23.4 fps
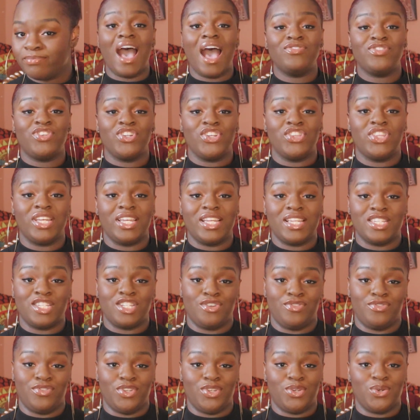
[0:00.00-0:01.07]
After the
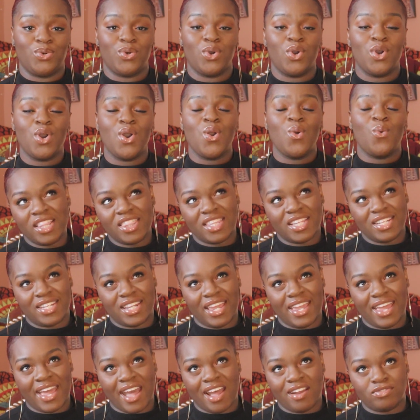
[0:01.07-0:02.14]
interview, the
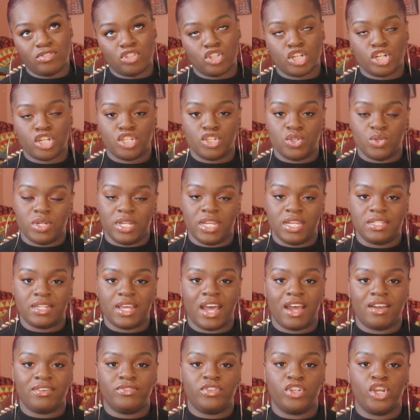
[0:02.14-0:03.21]
day after, 2 days
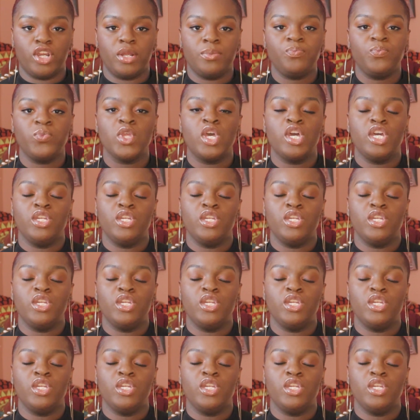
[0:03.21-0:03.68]
after,